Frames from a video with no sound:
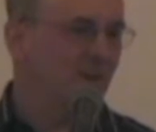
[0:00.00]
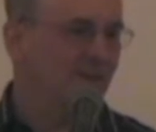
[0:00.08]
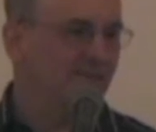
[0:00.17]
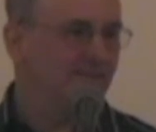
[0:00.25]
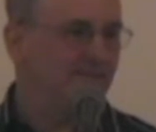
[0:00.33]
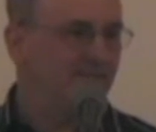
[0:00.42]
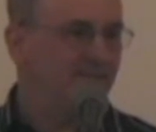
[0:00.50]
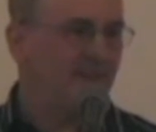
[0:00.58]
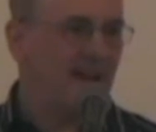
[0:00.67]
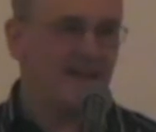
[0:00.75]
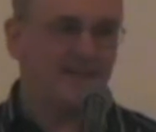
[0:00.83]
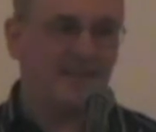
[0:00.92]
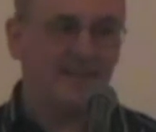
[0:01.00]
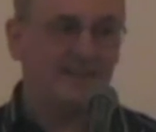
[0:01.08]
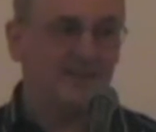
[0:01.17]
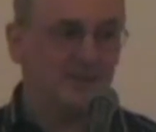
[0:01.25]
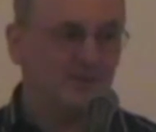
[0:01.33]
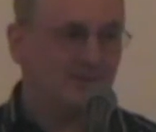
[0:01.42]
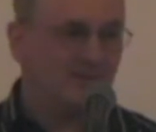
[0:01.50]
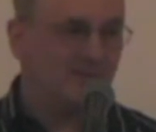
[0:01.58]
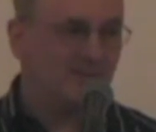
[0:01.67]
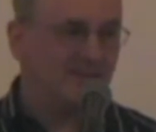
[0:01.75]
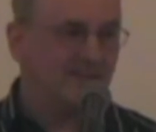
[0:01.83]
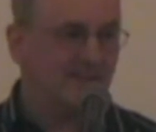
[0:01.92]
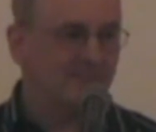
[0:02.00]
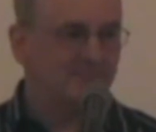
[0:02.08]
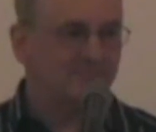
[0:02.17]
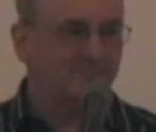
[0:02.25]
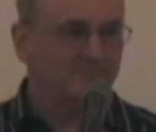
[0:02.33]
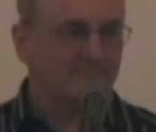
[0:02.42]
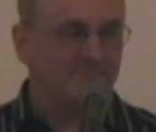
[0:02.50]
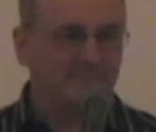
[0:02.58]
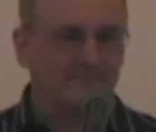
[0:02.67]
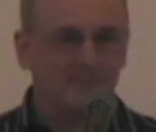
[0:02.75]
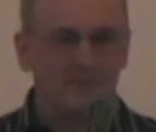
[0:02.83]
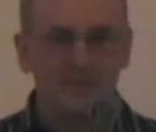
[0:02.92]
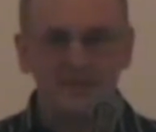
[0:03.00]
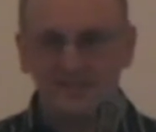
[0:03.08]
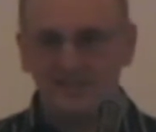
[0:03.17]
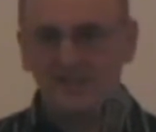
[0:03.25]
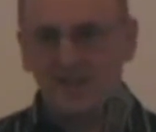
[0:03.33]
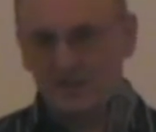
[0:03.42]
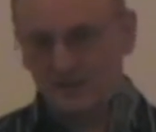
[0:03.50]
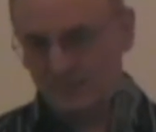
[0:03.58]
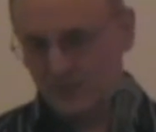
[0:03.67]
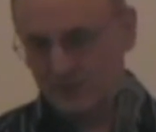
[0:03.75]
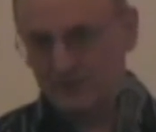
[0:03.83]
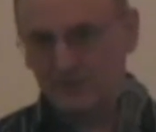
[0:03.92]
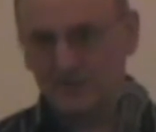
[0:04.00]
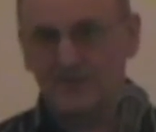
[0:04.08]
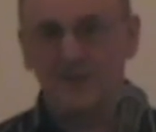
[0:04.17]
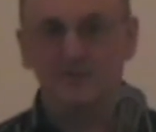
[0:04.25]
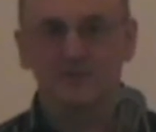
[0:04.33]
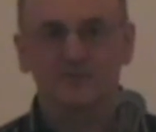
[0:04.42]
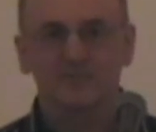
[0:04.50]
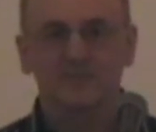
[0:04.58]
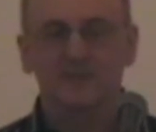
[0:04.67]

what, 5 to 8 years, something like that? Basically as long as the boys are in Scouts.